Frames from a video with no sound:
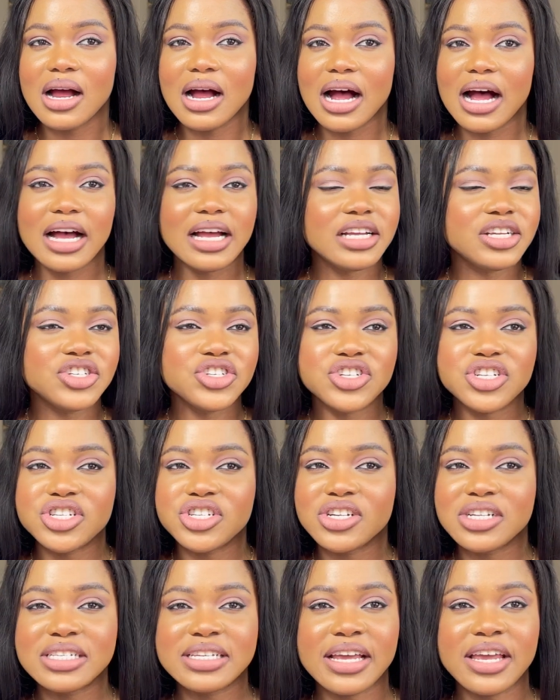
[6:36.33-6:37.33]
I usually
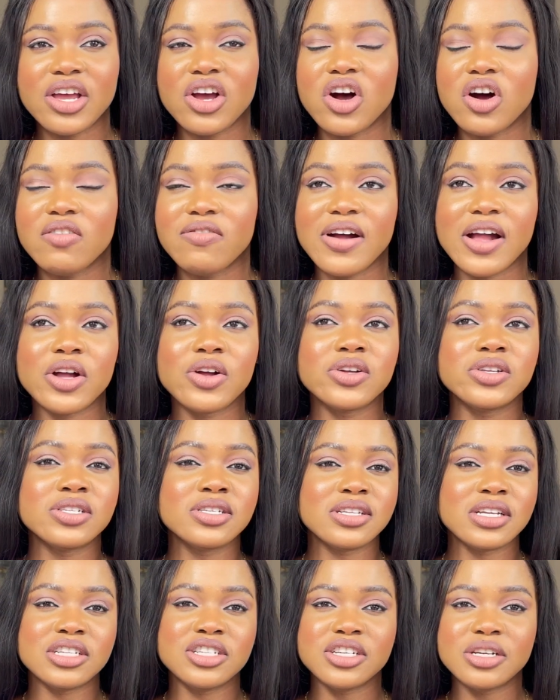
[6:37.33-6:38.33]
don't take it off. I go to
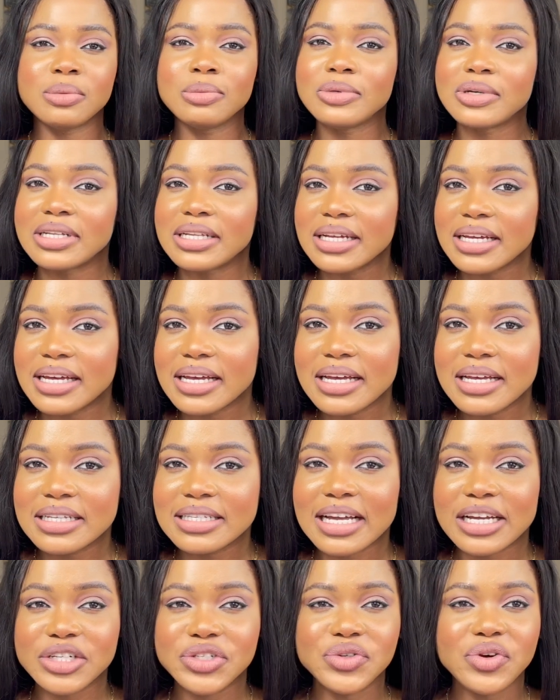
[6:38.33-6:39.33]
the gym with it.
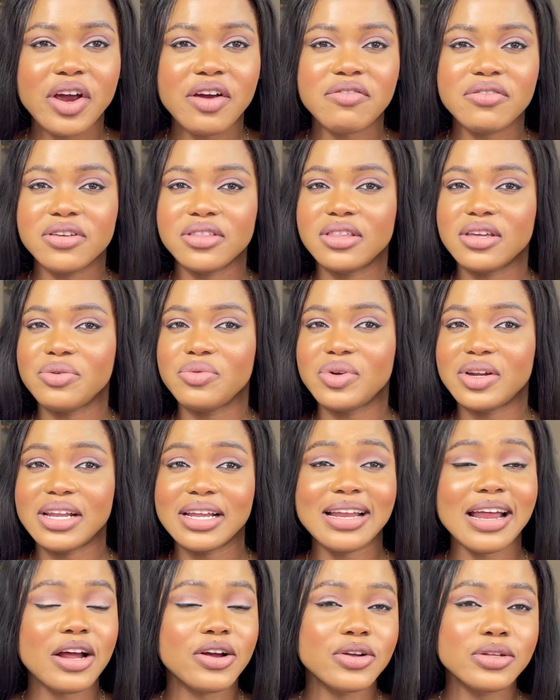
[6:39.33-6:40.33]
I do everything with it.
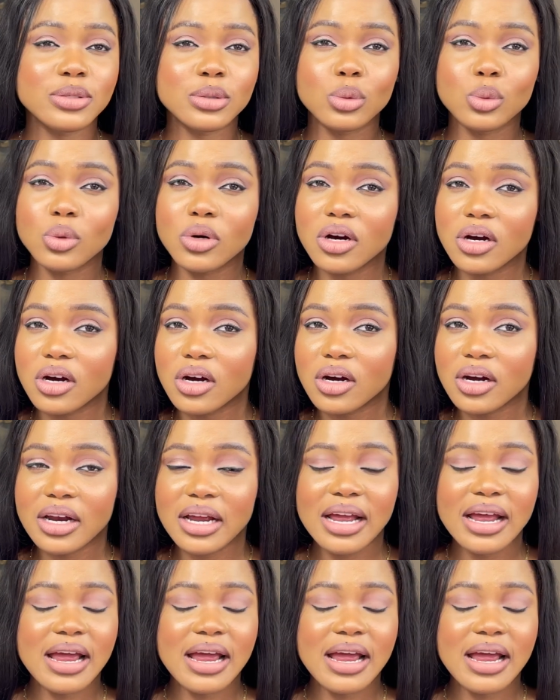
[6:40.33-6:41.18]
I go to work.